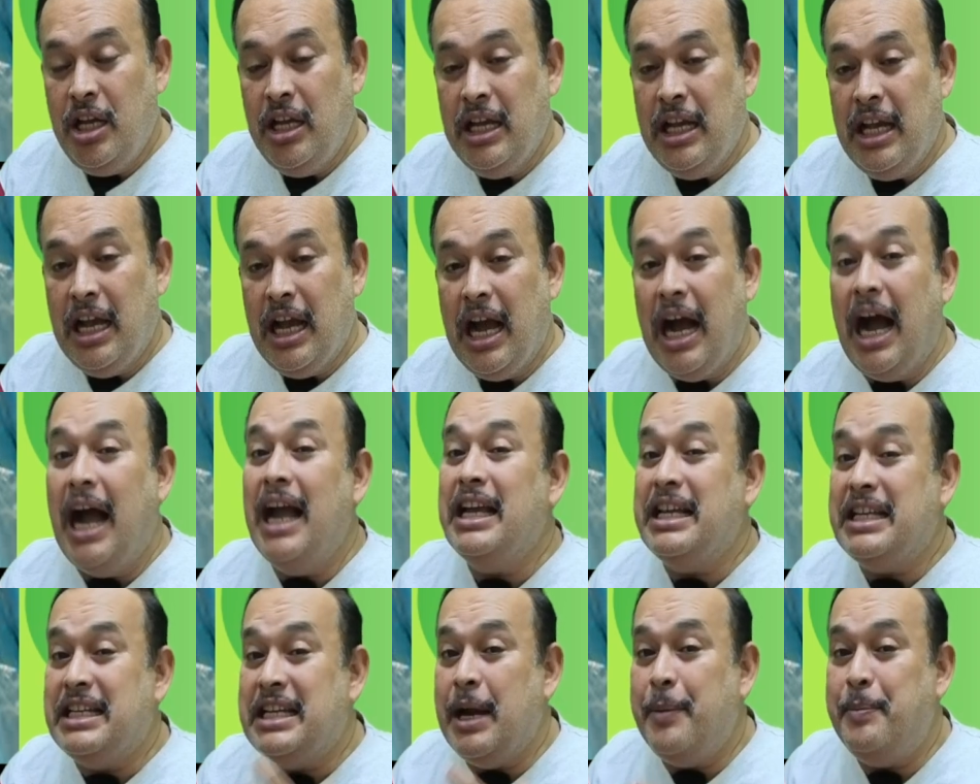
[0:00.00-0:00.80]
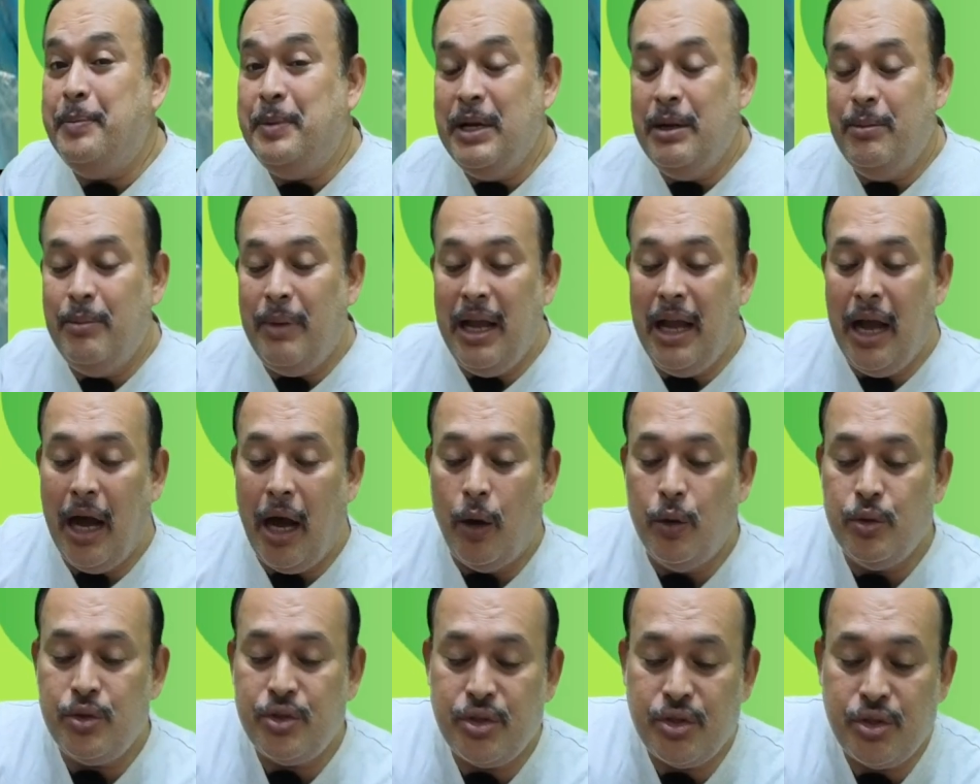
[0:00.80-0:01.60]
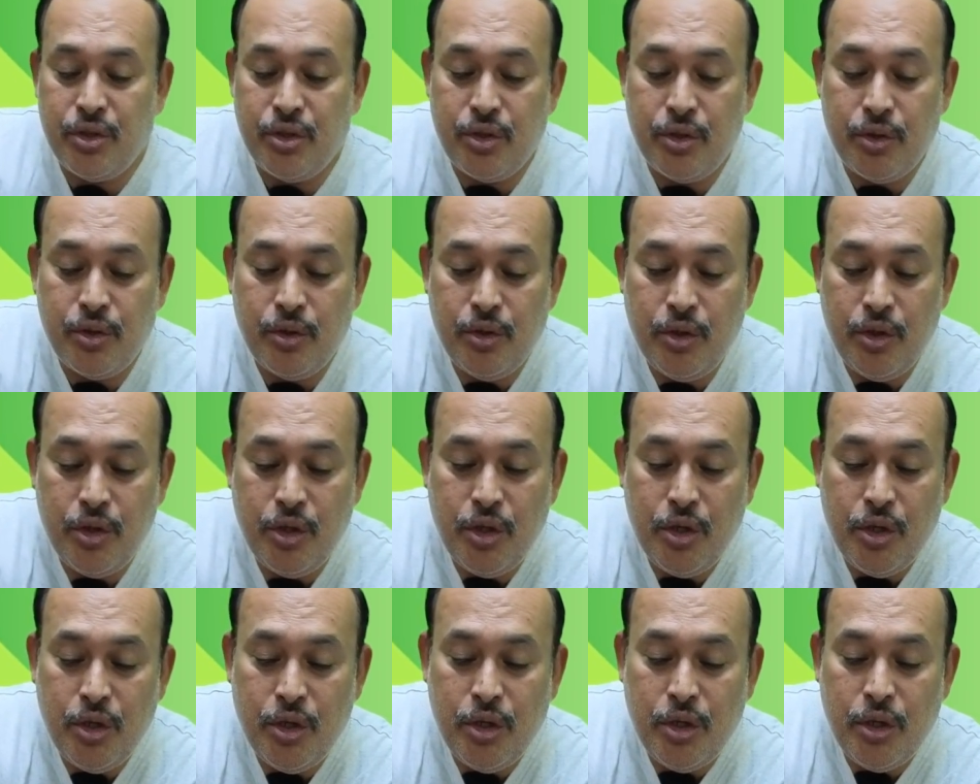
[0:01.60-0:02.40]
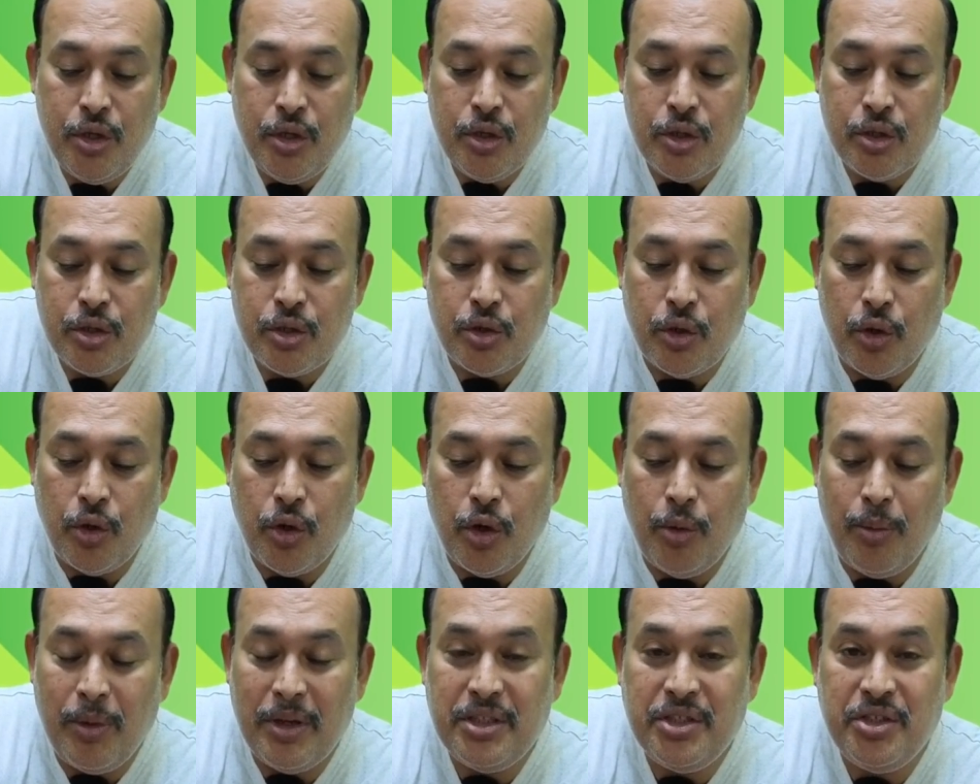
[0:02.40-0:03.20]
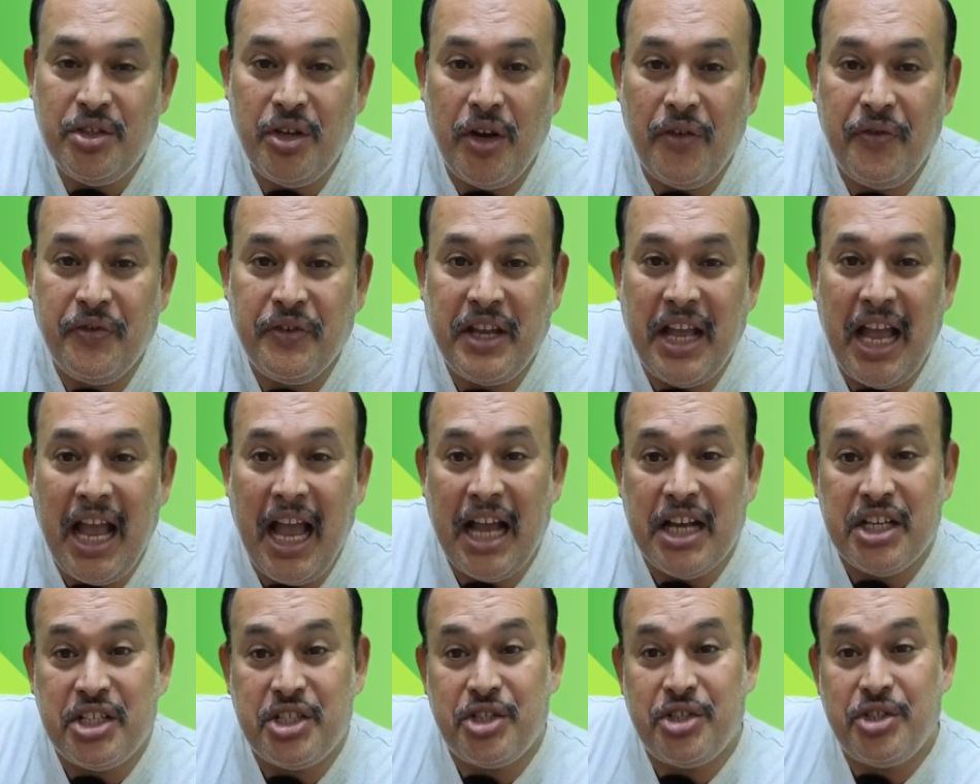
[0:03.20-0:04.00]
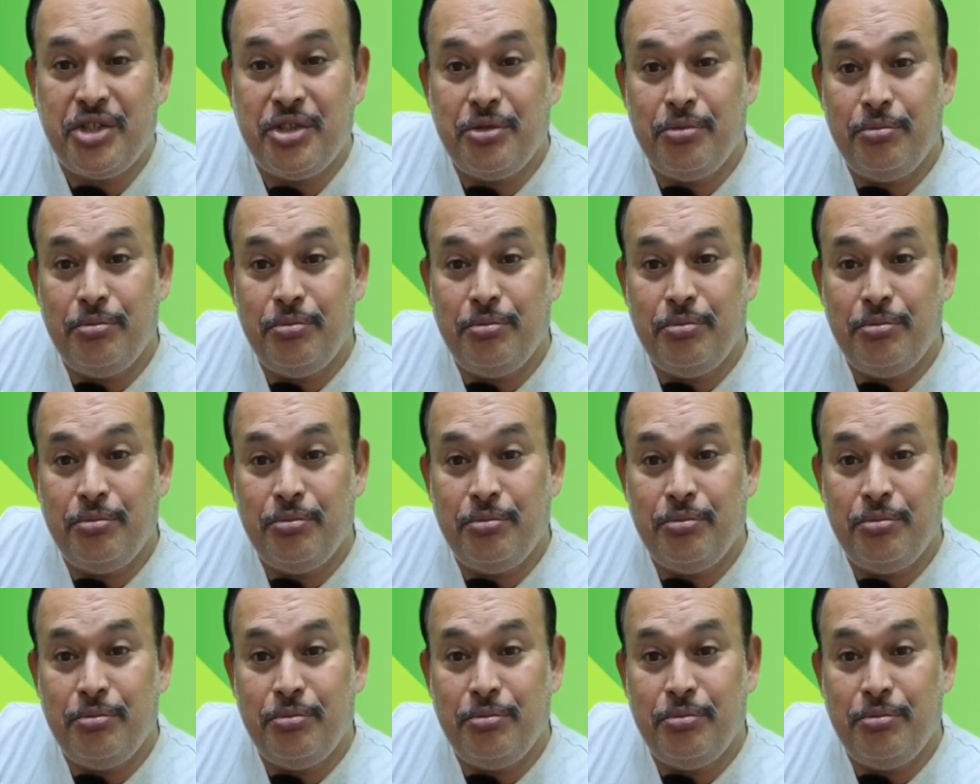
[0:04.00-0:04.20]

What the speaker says: I kept in my house so much of cash.